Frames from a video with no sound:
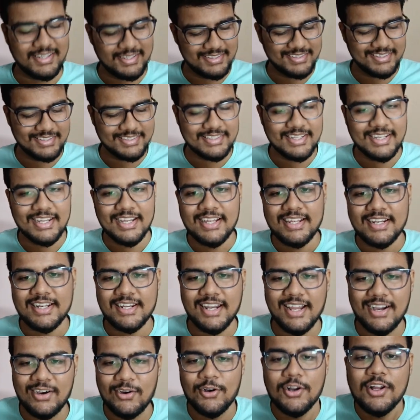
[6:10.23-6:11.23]
Is it?
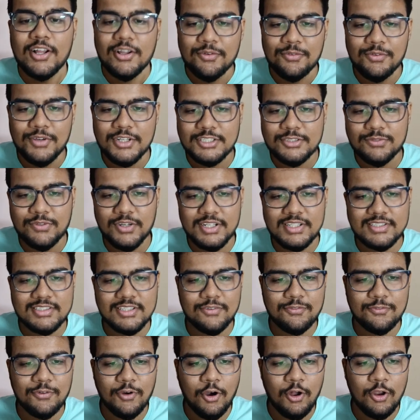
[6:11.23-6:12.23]
Now, which one is
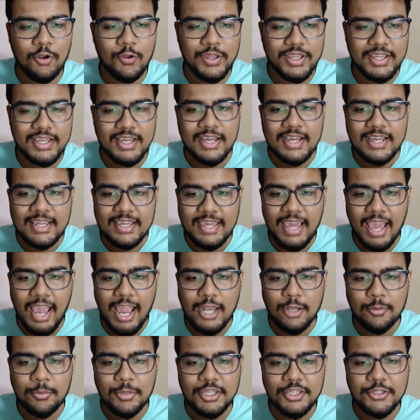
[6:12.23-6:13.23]
the following
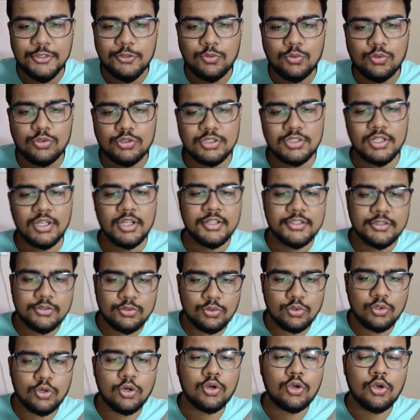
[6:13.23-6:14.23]
can be used
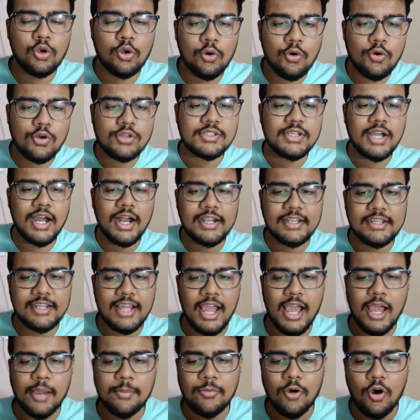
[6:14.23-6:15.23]
to close a
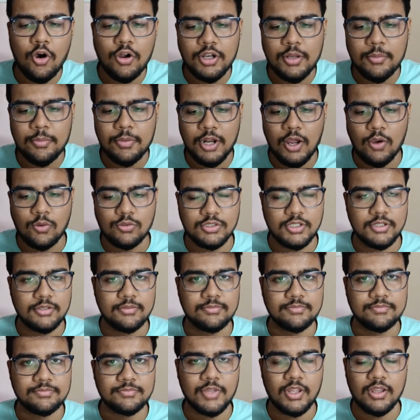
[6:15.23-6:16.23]
tab on a browser?
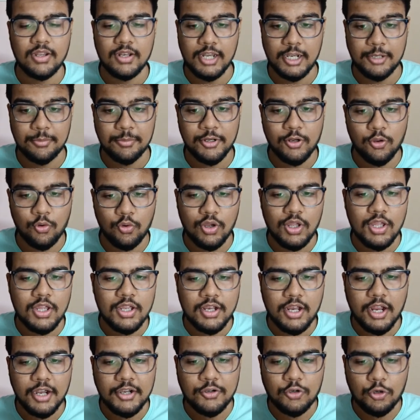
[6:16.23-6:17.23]
Let me know.
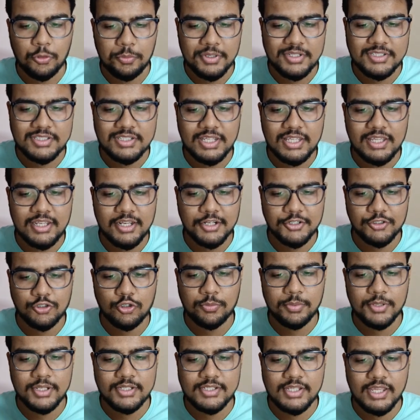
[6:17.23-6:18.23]
Control plus T,
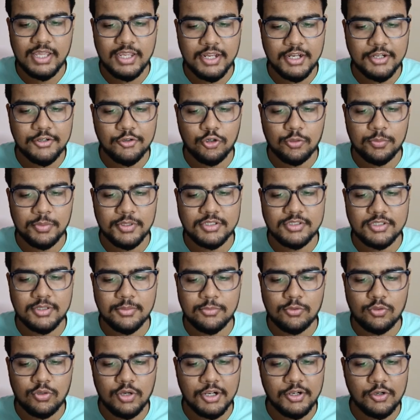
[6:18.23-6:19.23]
Control plus A, Control plus
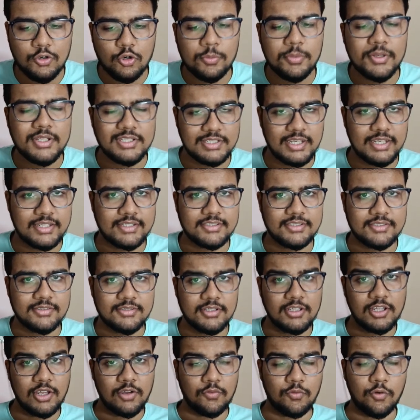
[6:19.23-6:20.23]
W, Control plus X.
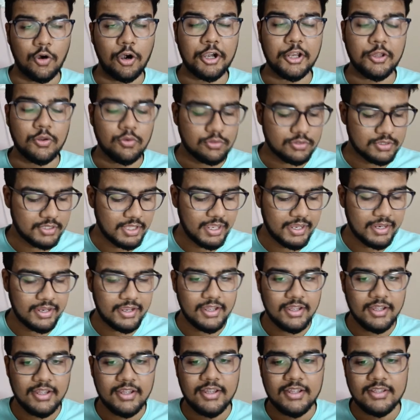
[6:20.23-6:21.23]
What do you
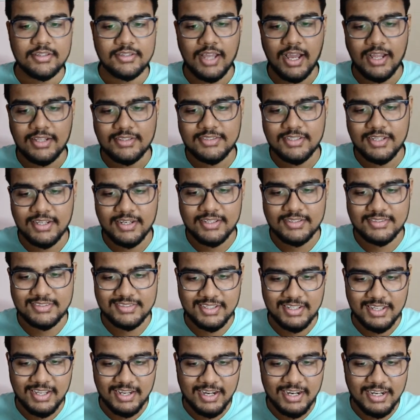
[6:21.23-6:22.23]
think? The answer
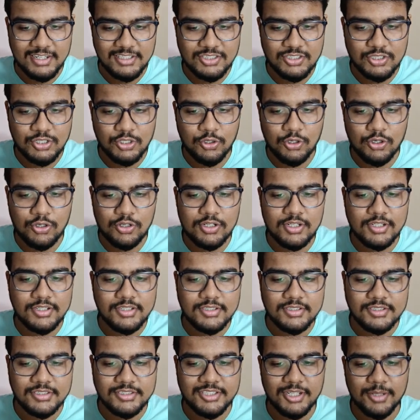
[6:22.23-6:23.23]
is Control
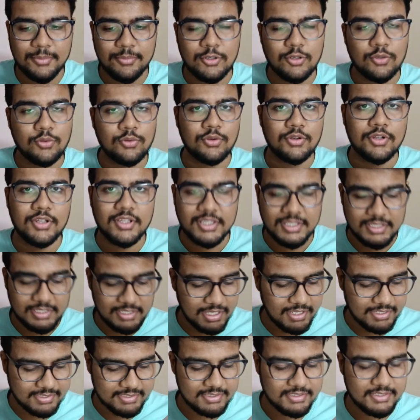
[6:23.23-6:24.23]
W.
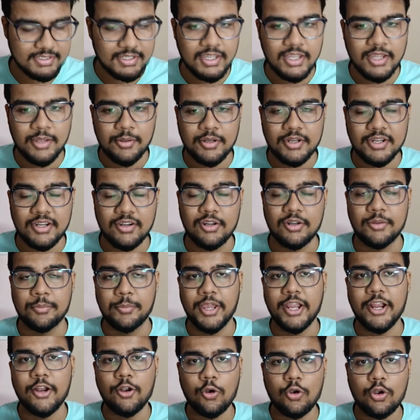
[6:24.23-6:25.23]
Yes.
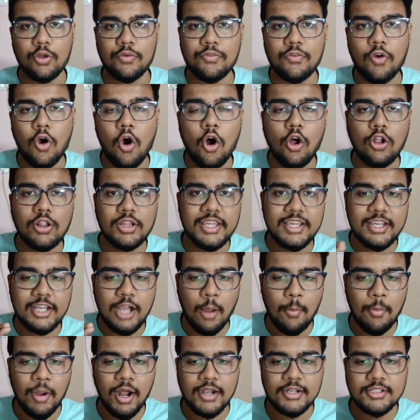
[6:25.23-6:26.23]
Make a note of all the
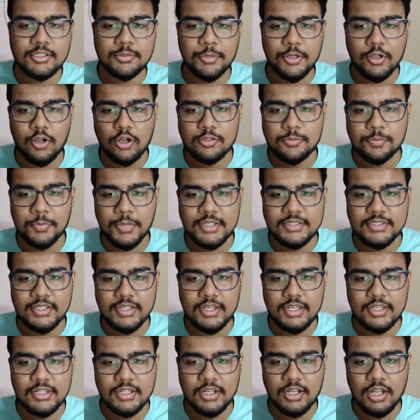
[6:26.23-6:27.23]
commands, because
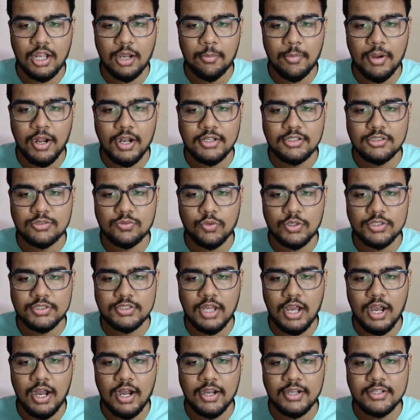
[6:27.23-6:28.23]
basically the commands was
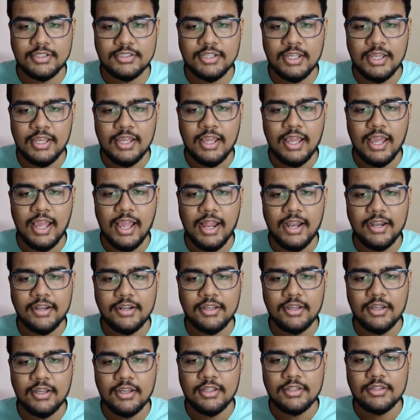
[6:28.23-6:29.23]
asked
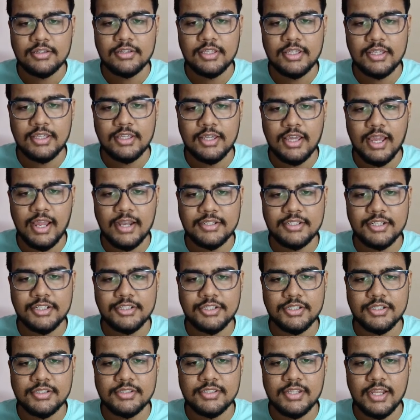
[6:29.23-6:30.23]
and the
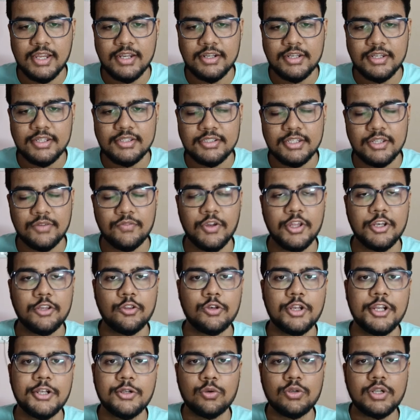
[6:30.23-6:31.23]
assertions and reasoning, where
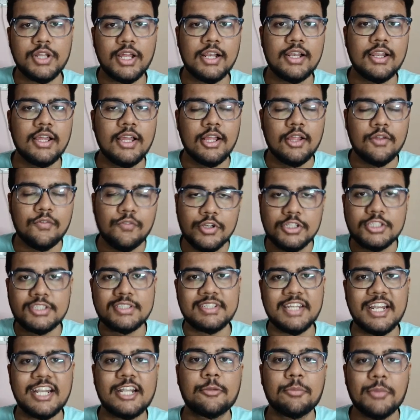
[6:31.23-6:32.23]
you need to tell which
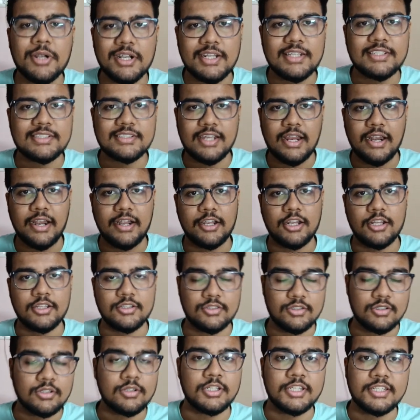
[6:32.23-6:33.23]
statement is correct.
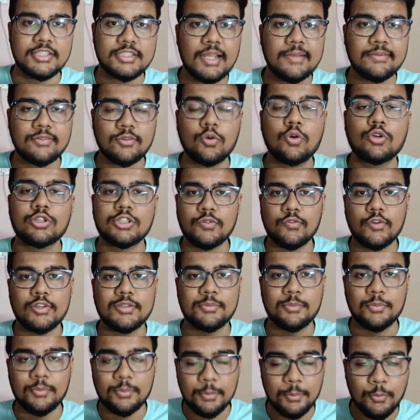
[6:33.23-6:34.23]
This type of question was
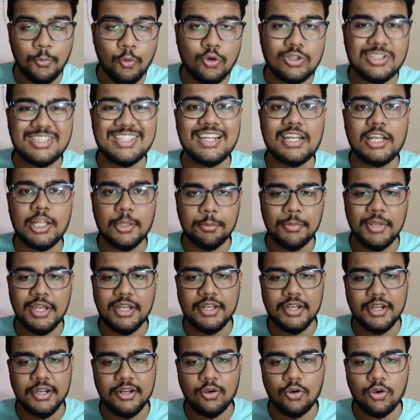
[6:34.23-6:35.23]
mostly
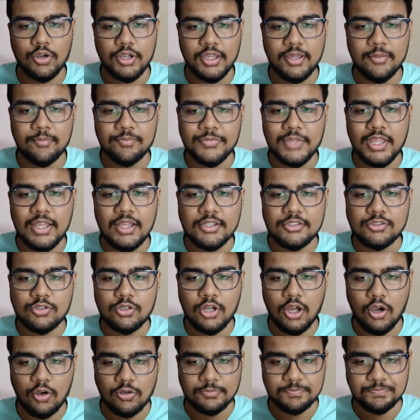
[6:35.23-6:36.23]
repeated. Okay, so
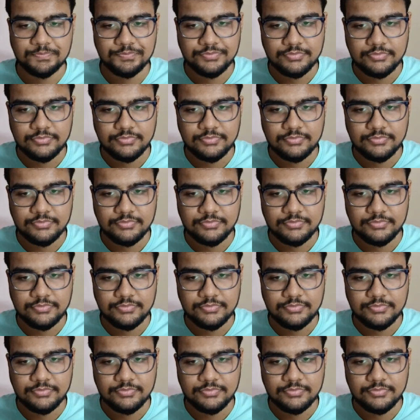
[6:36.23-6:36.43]
now